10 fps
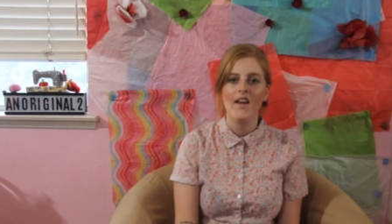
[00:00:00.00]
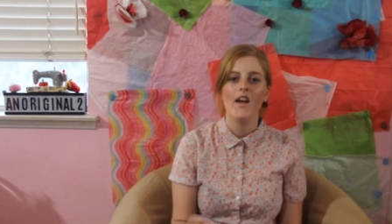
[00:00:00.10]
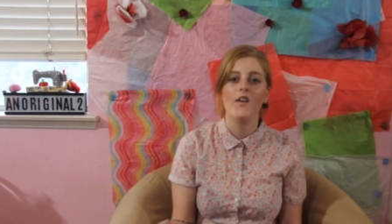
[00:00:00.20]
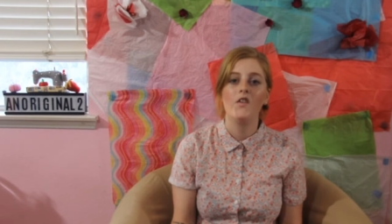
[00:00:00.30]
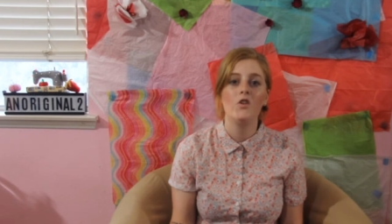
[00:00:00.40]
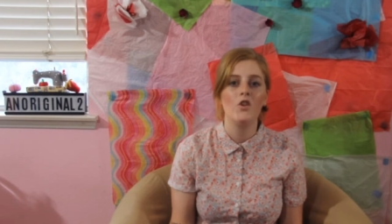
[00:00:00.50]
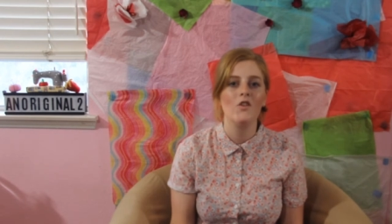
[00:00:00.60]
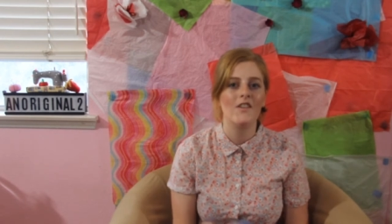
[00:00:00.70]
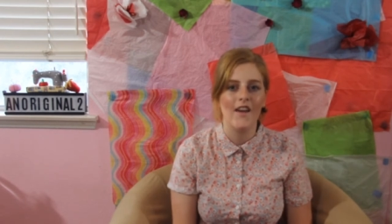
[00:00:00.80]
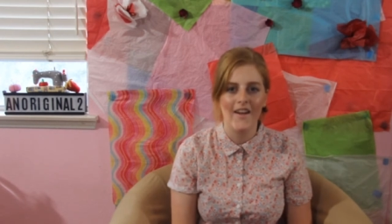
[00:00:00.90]
If you choose
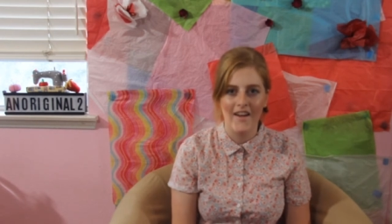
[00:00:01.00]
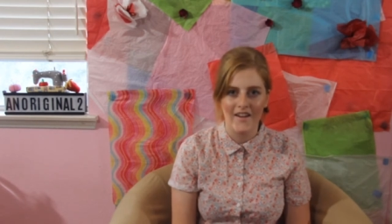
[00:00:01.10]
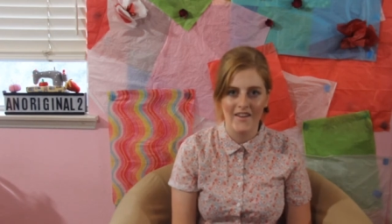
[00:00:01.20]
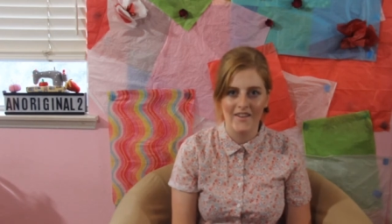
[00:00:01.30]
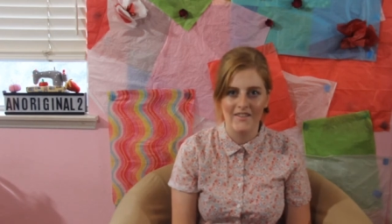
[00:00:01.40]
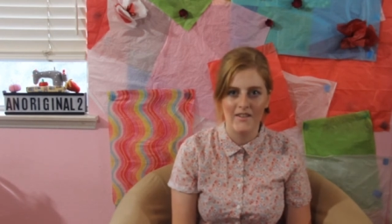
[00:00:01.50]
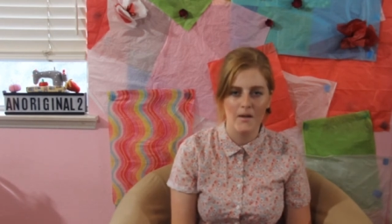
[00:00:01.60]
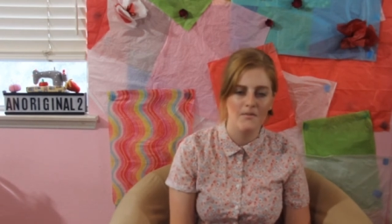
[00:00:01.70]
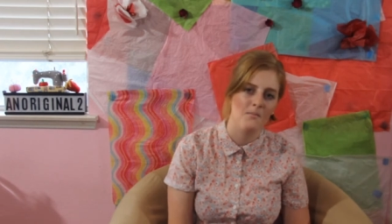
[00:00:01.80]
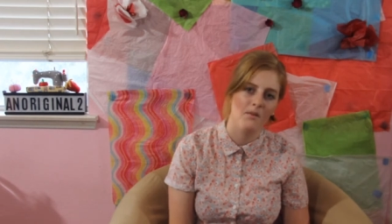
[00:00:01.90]
to take any of these
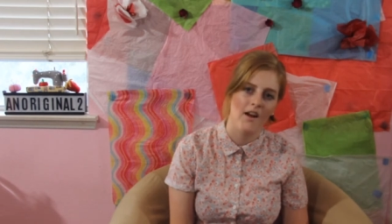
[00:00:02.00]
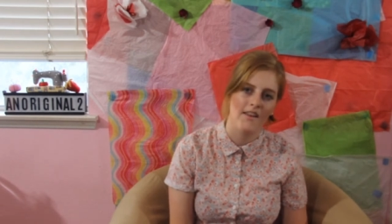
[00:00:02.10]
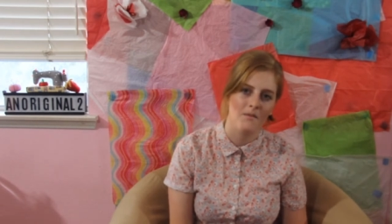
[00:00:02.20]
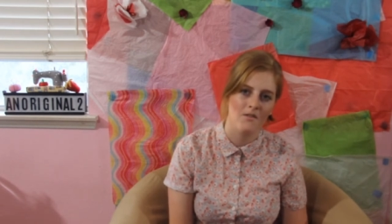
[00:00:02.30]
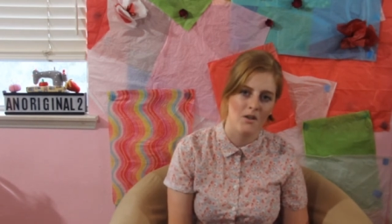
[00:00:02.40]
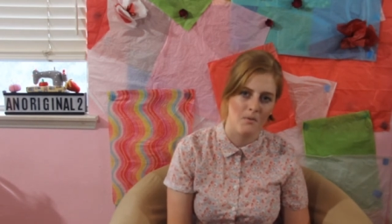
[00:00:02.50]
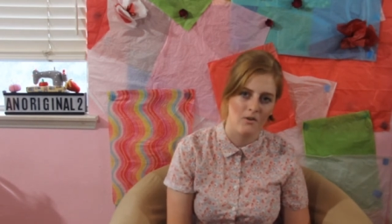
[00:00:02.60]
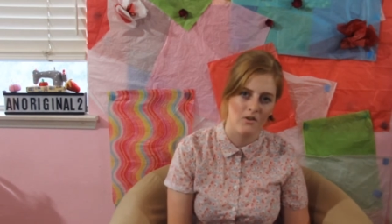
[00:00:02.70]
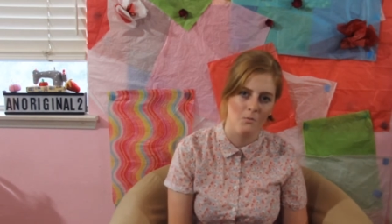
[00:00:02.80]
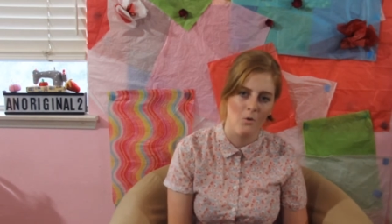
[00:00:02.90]
tips and apply them to your
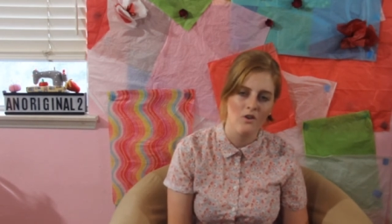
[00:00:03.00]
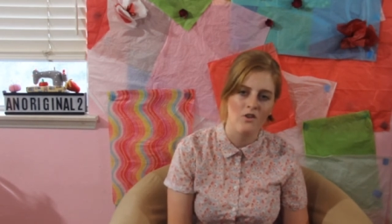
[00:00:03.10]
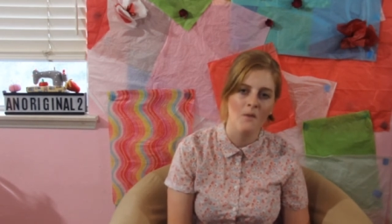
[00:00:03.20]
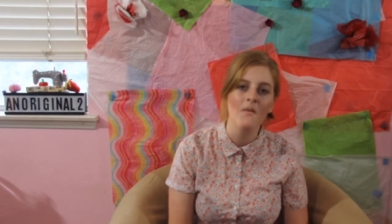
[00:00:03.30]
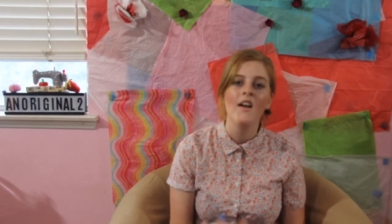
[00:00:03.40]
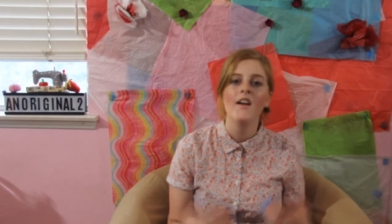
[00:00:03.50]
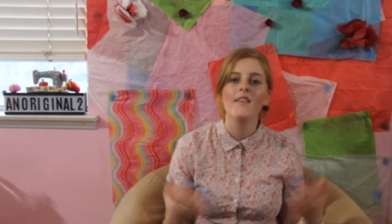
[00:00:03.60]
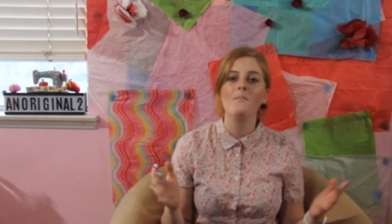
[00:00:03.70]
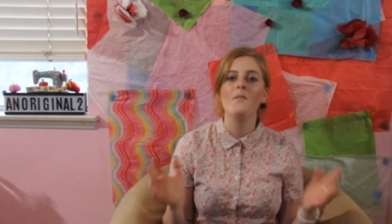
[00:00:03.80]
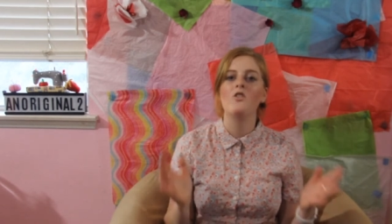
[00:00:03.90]
personal wardrobe,
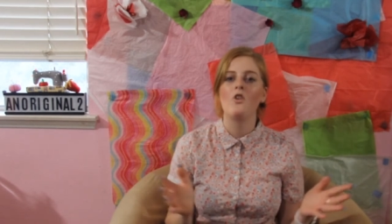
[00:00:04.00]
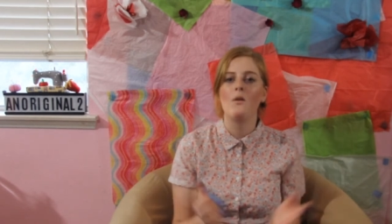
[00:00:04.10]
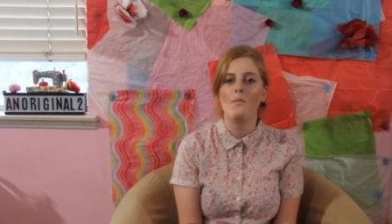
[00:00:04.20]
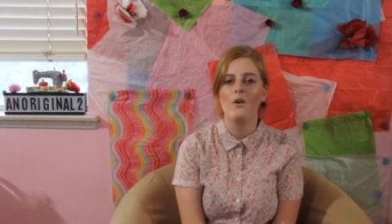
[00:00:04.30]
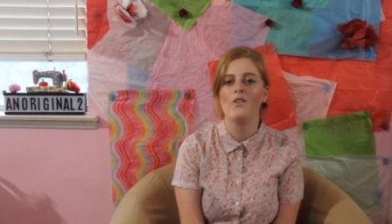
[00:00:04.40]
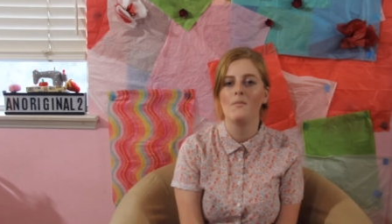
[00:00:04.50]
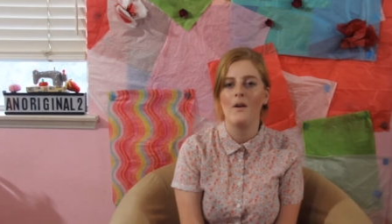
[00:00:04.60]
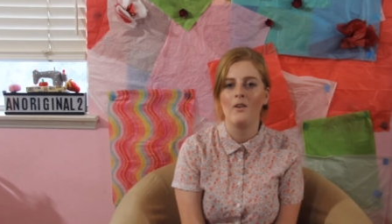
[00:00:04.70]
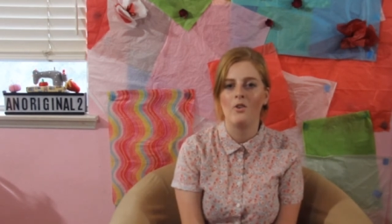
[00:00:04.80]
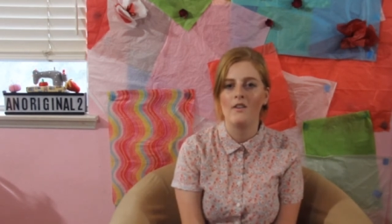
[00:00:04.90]
then be sure to post a
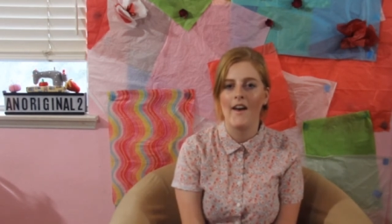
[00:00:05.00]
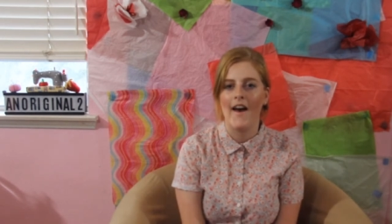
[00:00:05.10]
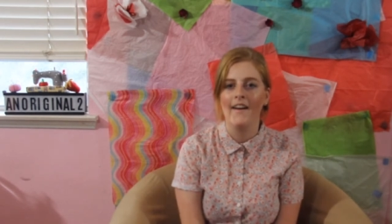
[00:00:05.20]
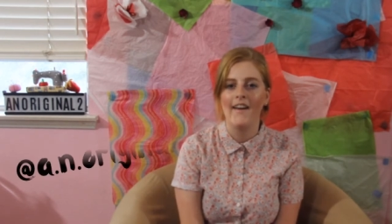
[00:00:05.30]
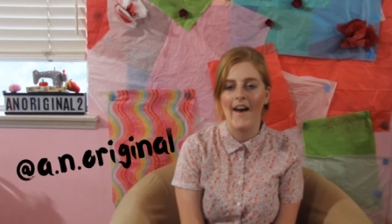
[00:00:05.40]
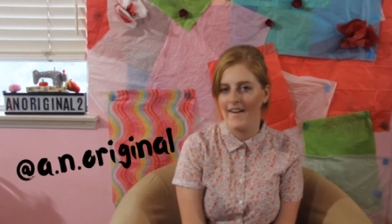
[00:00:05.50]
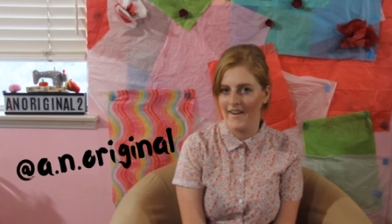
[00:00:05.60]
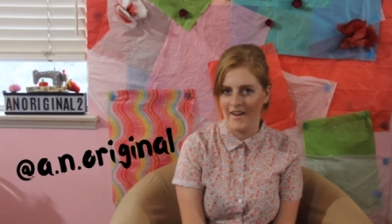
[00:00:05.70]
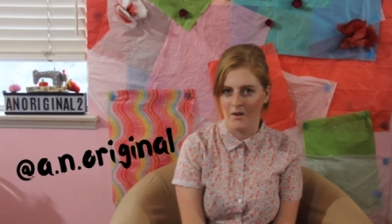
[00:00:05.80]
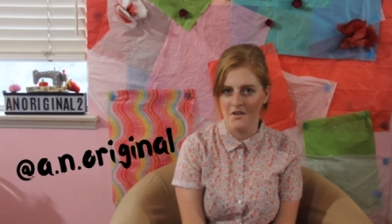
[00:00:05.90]
picture and tag at
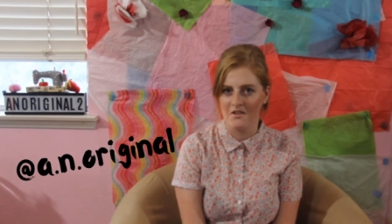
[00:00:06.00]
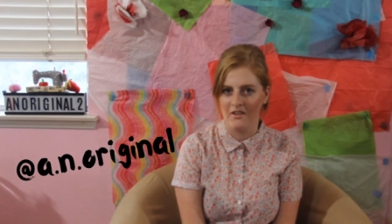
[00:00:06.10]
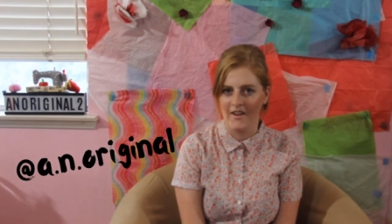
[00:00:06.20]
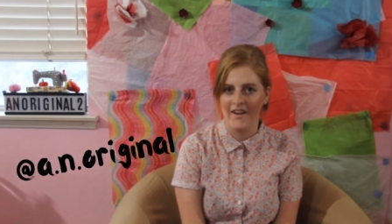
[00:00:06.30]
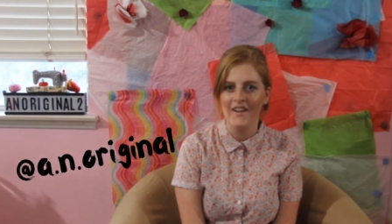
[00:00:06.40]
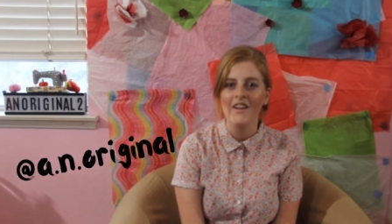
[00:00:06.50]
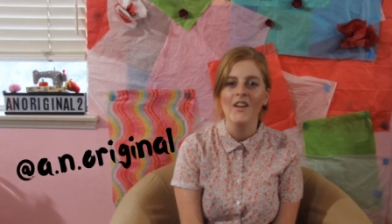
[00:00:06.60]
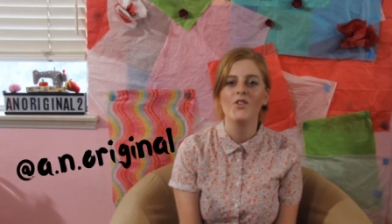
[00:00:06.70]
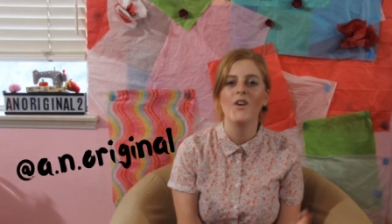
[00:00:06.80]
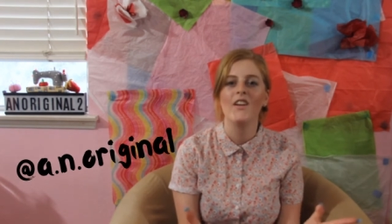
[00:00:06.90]
an original in it
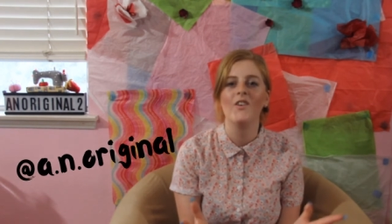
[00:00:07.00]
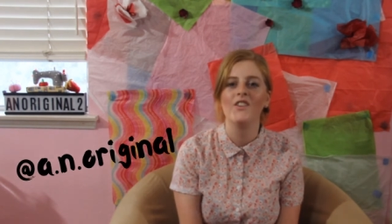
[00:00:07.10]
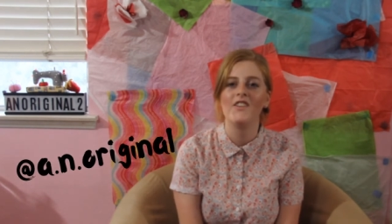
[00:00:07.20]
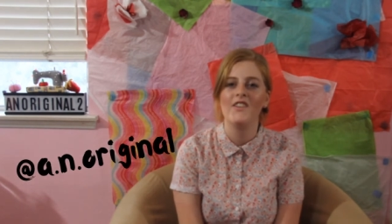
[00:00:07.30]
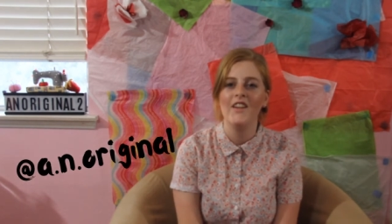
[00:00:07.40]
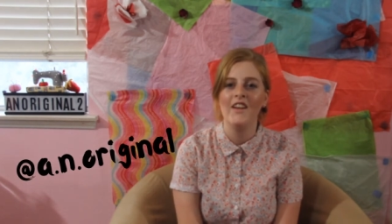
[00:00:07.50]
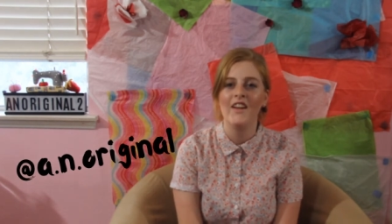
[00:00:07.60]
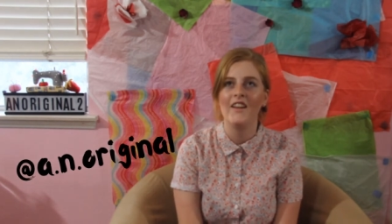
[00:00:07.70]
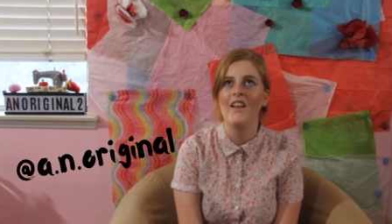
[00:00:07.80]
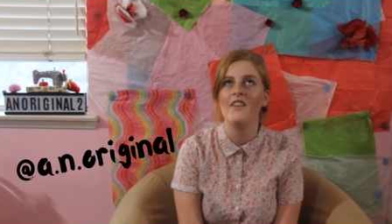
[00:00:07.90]
so I can go and see
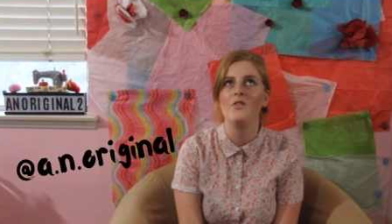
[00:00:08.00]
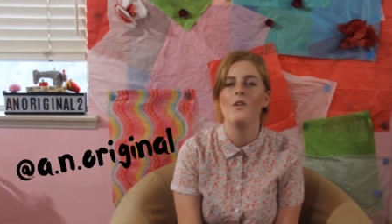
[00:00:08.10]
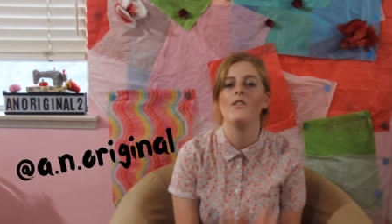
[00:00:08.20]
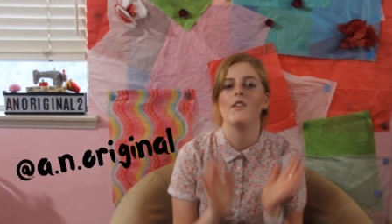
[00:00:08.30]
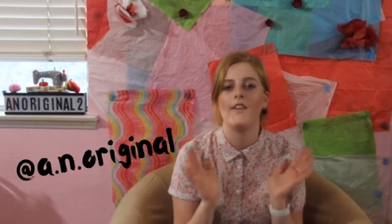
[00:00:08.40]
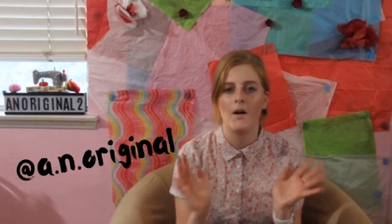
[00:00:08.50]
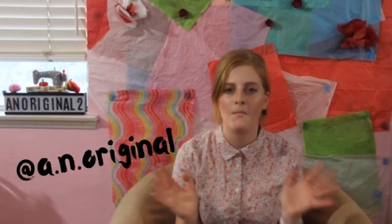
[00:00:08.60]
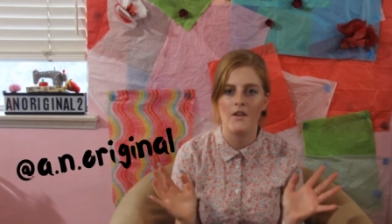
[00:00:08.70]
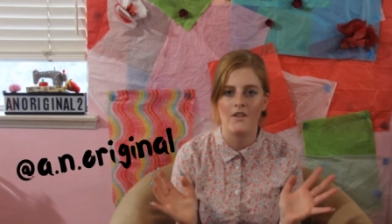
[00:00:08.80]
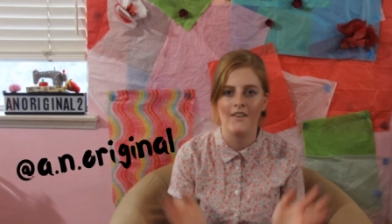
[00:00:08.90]
and let you know just how
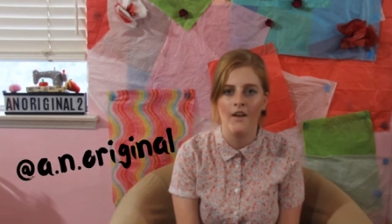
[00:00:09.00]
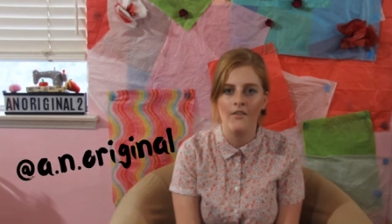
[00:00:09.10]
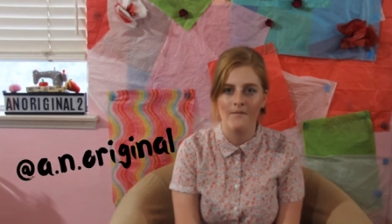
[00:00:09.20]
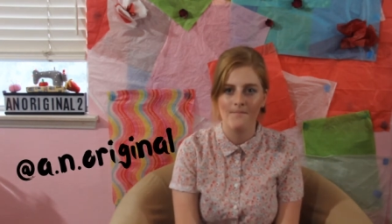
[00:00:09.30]
much I love it.